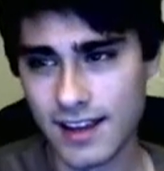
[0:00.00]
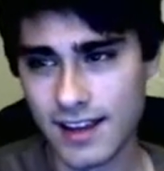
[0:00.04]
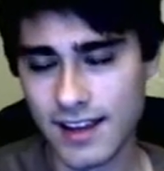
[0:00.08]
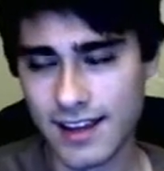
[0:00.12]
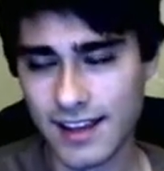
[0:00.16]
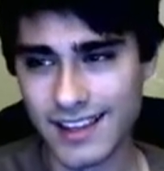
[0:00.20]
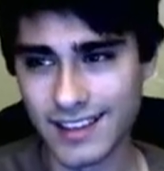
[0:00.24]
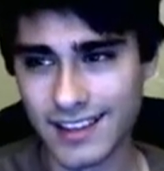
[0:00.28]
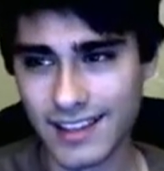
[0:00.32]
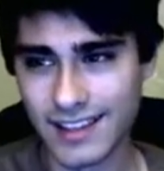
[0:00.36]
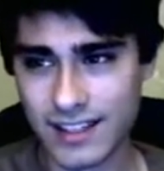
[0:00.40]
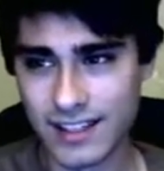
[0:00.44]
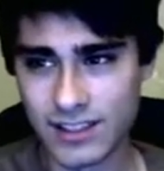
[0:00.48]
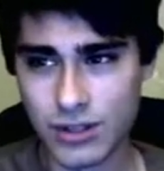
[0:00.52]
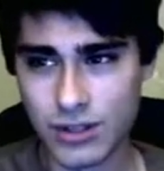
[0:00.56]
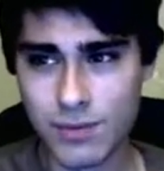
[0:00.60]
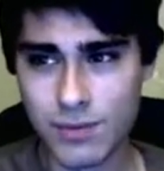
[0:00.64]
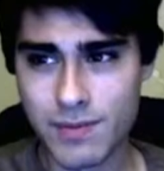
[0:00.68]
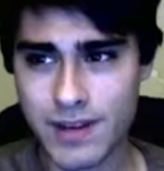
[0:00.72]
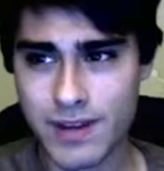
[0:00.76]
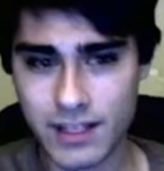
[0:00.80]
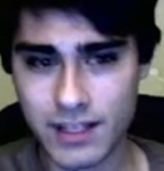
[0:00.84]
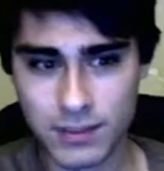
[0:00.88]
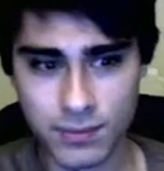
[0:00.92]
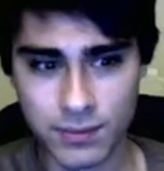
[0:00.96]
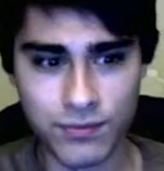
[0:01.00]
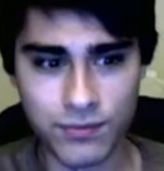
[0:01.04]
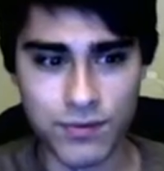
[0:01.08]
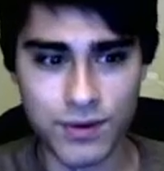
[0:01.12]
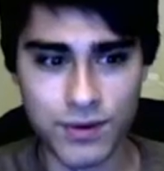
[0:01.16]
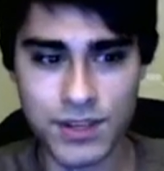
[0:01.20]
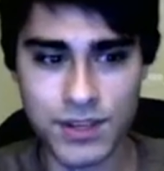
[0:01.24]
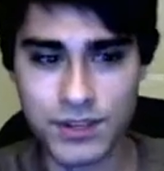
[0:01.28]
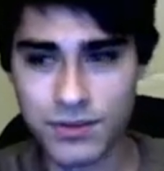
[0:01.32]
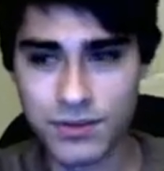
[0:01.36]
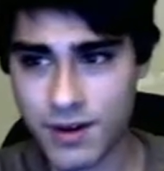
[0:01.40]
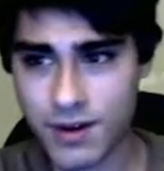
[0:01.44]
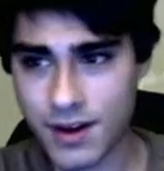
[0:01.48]
like 2 minutes before this
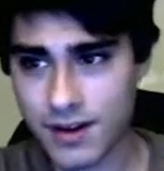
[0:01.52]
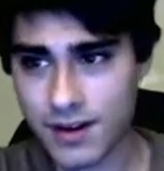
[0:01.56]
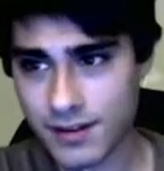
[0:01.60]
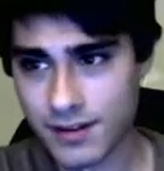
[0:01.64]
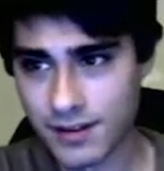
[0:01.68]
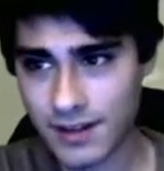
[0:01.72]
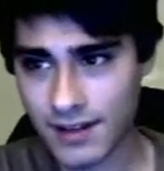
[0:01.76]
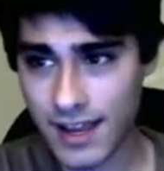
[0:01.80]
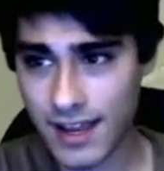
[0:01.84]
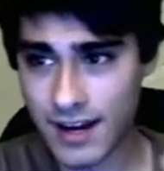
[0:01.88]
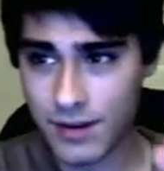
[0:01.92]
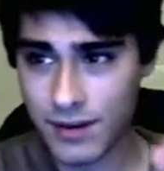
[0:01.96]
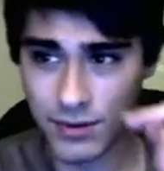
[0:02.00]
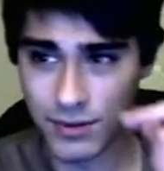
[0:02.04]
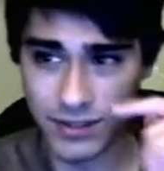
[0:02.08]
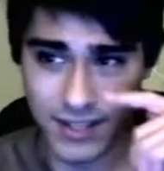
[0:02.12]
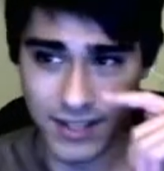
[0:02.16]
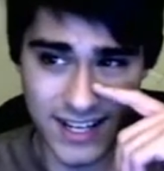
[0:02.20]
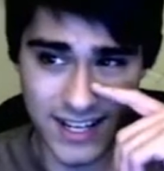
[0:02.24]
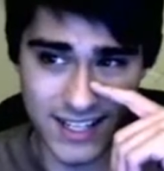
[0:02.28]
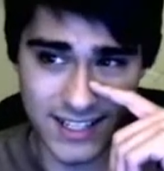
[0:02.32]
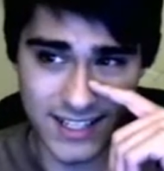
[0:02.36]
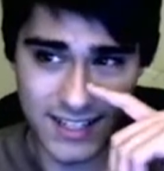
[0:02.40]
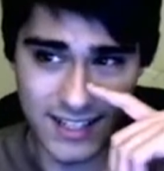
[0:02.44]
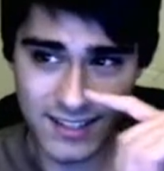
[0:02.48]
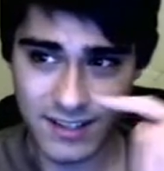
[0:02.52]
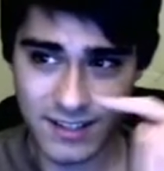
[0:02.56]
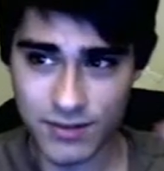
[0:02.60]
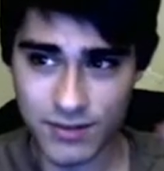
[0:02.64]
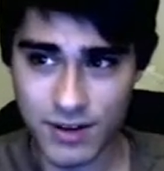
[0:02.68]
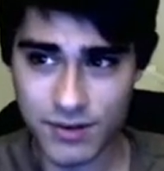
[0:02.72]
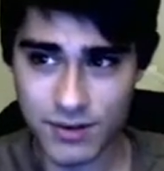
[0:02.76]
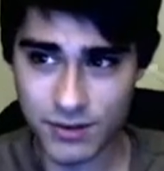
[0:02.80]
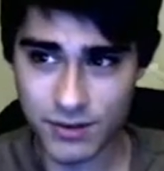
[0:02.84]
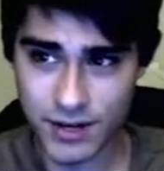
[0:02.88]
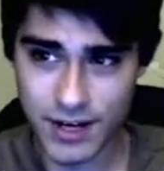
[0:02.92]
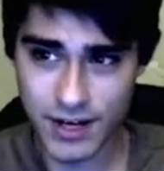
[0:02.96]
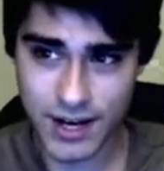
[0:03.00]
run, and it was like a decent run
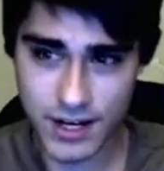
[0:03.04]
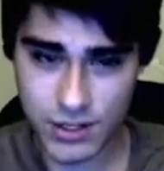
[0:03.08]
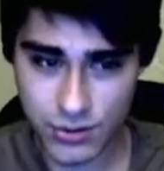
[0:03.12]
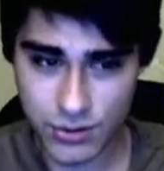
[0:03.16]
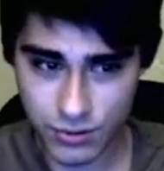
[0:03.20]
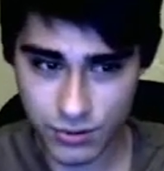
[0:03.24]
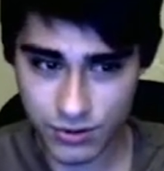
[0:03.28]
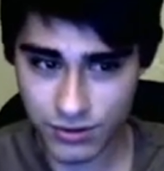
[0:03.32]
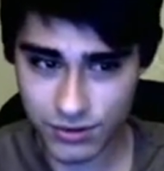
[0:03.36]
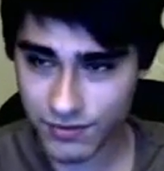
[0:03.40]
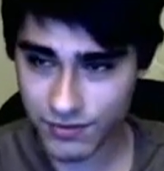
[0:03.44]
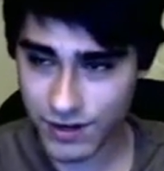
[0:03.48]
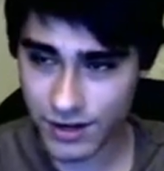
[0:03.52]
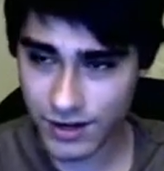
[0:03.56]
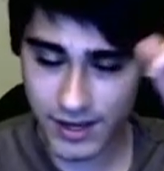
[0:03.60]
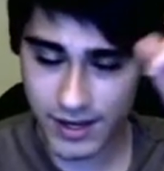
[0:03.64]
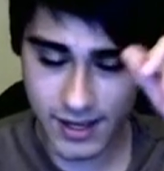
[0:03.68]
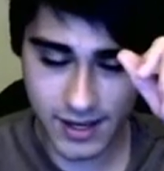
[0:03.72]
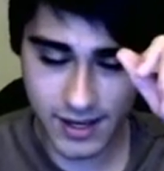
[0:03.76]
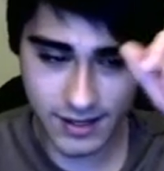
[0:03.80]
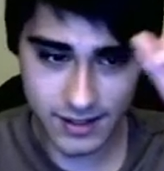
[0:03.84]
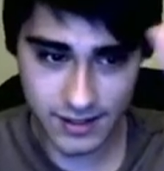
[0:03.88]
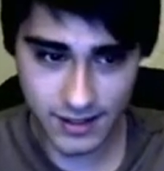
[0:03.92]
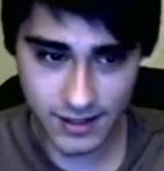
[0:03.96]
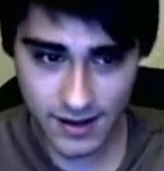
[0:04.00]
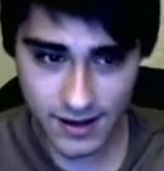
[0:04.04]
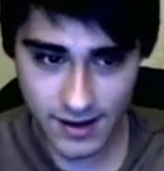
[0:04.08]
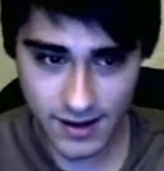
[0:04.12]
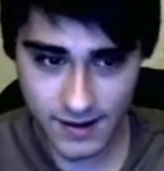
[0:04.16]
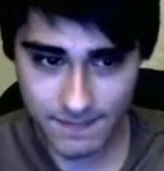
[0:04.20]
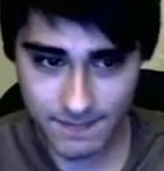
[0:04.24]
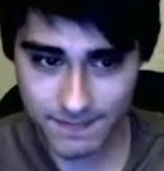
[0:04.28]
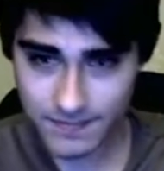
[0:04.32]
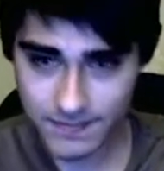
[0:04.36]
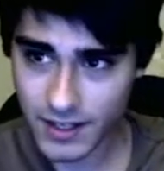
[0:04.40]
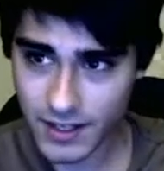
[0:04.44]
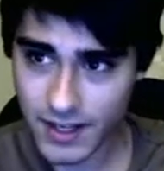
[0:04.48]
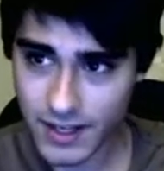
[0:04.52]
where I got trolled at the very end,
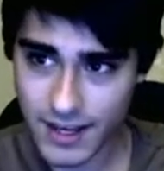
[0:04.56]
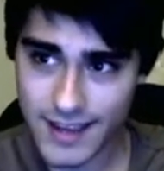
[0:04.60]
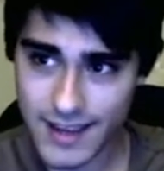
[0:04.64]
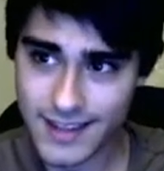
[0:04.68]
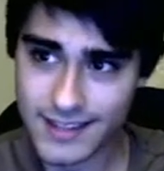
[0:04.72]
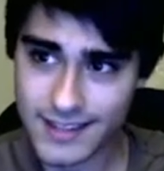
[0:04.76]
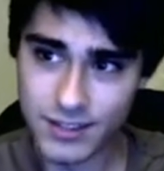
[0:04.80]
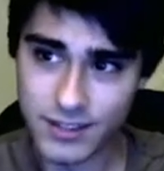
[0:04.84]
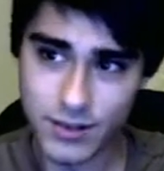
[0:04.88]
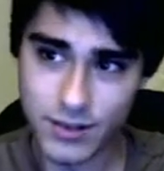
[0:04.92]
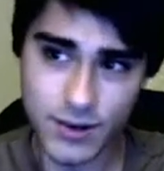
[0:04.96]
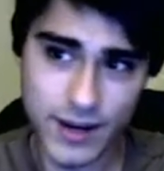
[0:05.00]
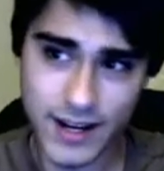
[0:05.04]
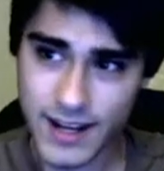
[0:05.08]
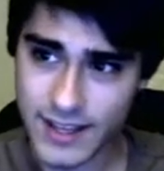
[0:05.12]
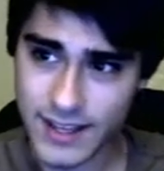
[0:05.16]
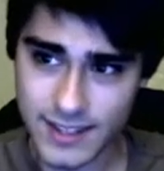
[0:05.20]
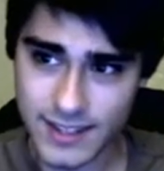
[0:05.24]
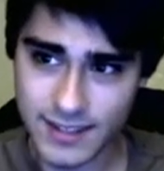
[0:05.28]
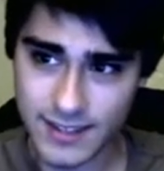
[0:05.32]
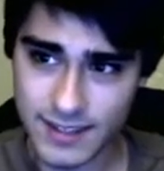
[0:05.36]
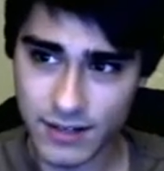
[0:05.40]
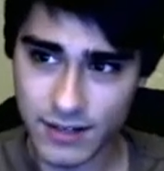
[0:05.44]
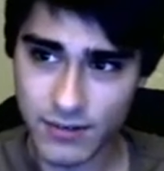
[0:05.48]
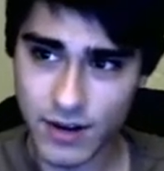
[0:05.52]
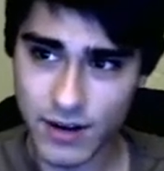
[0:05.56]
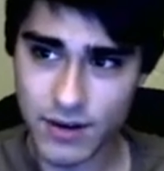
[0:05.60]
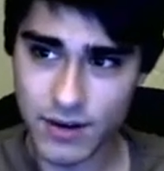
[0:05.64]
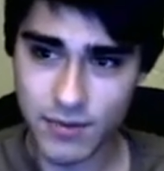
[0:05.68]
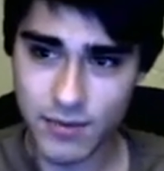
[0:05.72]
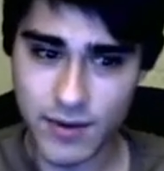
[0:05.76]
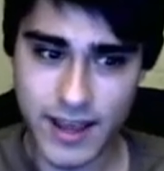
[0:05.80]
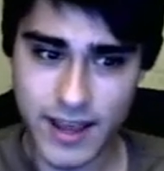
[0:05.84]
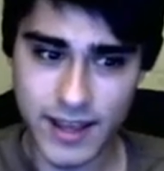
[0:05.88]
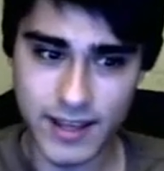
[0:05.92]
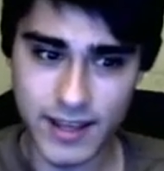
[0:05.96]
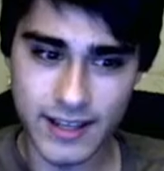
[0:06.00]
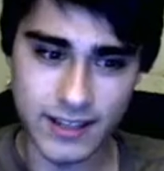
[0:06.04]
and so I got this like right
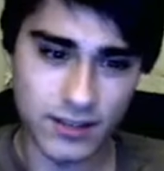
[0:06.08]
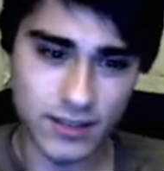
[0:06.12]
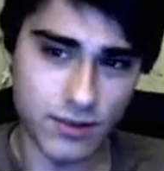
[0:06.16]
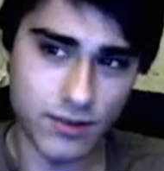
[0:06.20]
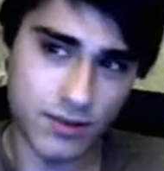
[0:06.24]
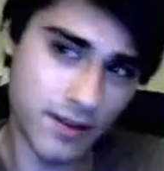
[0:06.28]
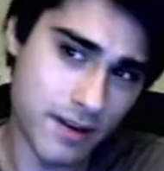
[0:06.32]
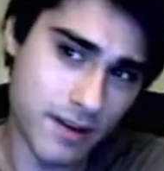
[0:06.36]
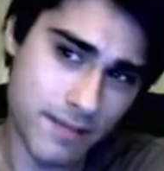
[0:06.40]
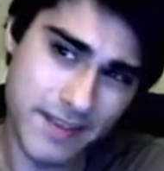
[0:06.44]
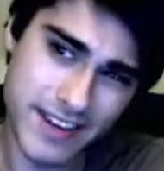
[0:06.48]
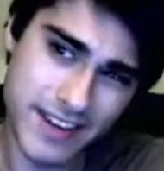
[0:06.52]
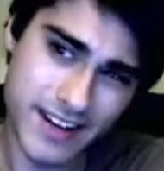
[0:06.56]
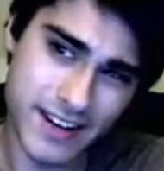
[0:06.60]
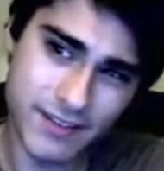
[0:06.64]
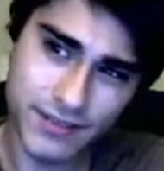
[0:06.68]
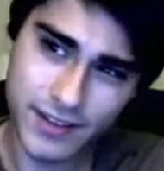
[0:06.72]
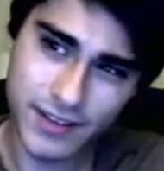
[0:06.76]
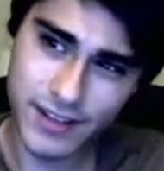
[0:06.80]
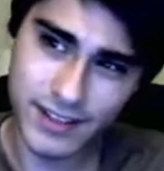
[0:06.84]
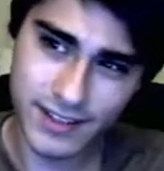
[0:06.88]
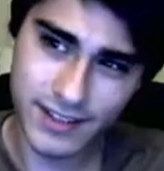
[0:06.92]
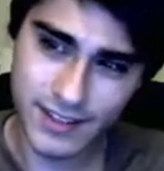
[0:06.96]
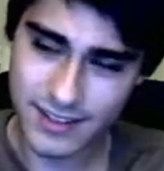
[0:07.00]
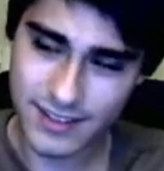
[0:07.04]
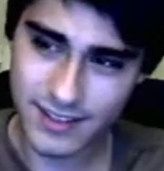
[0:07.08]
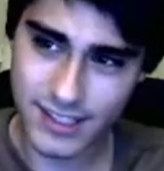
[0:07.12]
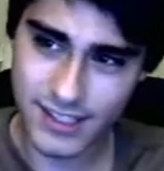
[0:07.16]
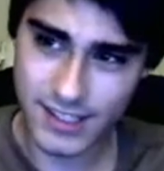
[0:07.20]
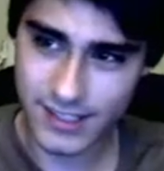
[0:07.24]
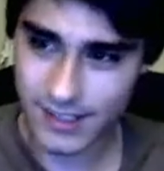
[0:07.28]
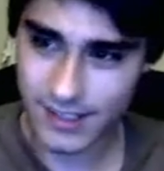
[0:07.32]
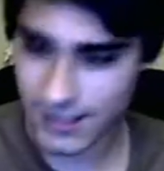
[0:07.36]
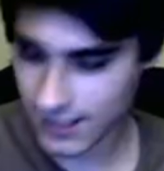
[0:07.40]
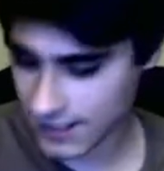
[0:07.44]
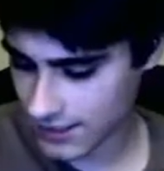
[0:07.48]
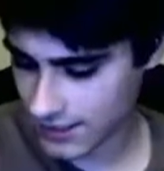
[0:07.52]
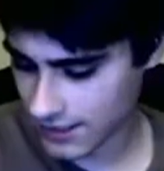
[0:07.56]
away. So I mean, I feel like this is like
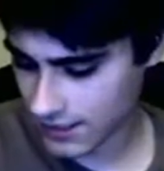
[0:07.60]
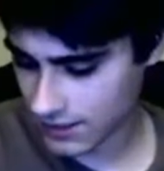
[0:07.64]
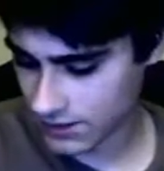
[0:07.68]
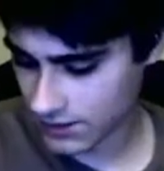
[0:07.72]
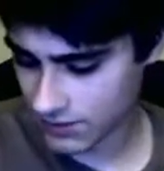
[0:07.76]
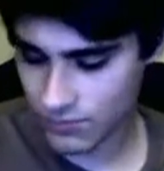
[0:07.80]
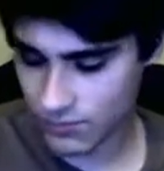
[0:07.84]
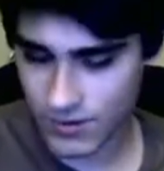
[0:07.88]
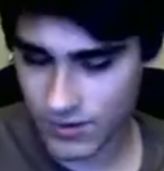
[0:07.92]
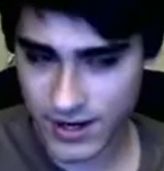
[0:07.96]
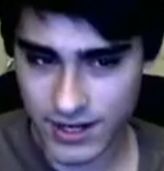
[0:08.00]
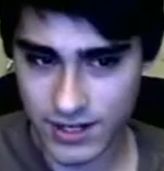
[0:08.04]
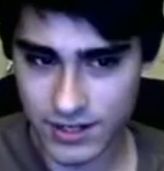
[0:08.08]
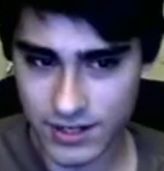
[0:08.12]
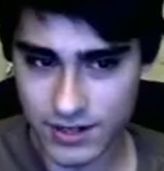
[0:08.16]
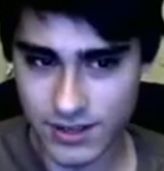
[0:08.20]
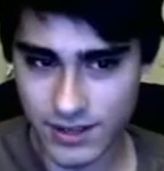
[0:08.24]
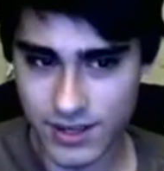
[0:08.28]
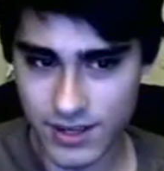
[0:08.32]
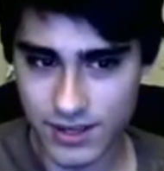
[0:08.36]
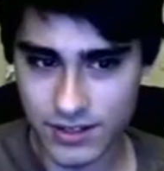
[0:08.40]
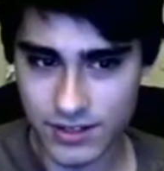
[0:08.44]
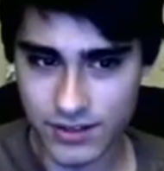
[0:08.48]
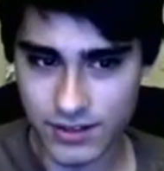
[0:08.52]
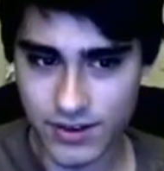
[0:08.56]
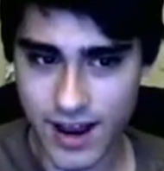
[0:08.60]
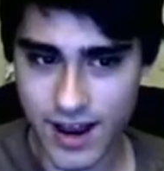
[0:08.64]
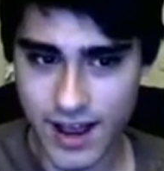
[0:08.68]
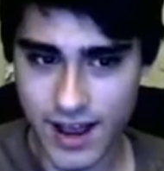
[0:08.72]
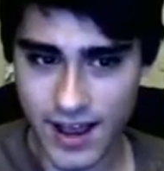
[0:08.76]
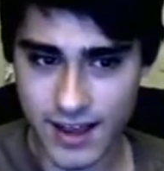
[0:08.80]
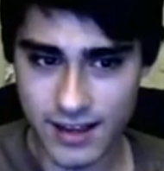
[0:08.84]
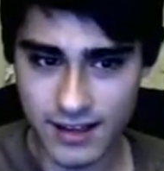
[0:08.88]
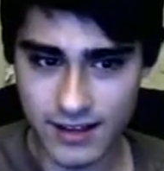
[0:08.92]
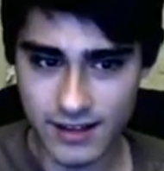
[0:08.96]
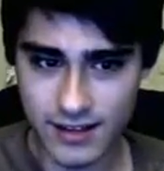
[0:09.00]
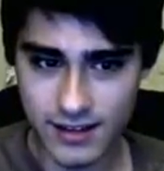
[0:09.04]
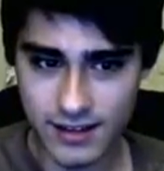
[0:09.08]
a good way to do this strat.
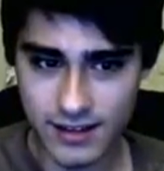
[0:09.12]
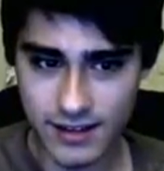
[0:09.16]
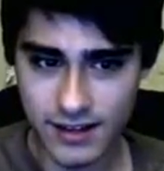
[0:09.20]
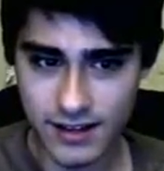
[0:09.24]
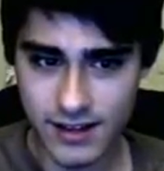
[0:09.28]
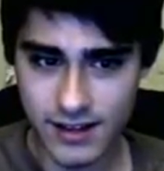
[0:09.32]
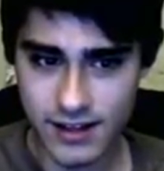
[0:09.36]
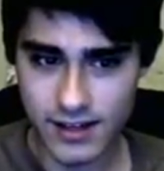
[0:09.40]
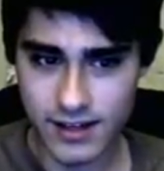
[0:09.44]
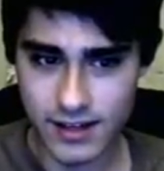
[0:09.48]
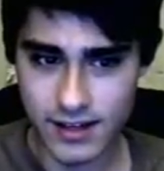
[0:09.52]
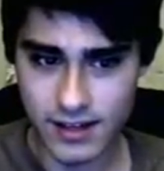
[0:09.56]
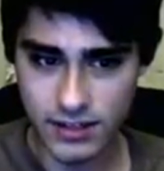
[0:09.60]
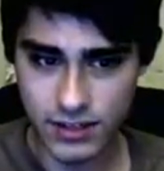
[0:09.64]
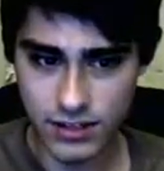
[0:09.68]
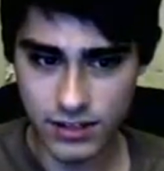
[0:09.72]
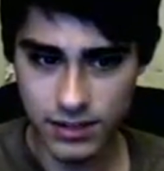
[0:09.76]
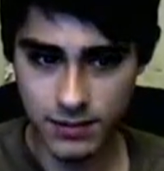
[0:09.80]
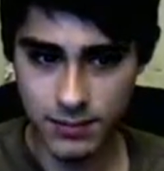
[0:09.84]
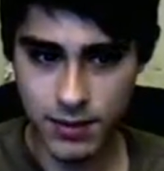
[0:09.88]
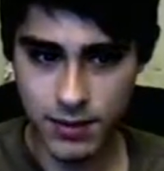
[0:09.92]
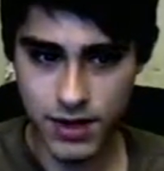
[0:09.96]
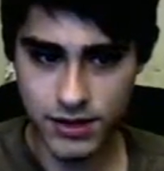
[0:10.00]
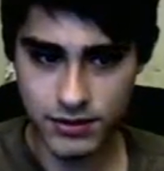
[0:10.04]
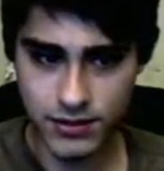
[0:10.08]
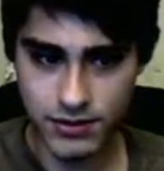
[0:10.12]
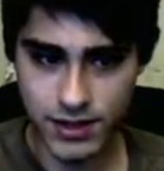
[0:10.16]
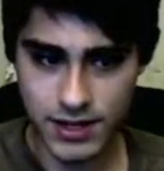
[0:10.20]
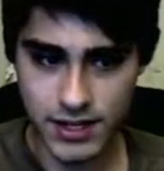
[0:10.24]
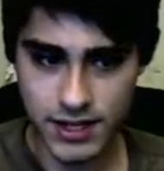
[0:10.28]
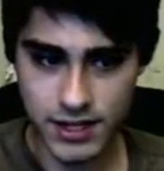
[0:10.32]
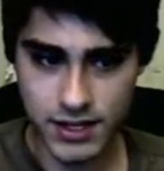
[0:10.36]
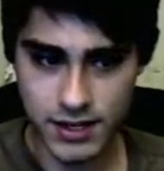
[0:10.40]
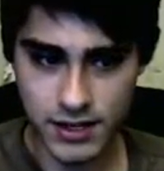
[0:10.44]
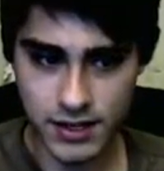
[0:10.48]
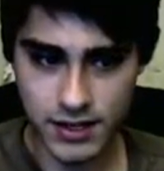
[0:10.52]
It's just a pause right here.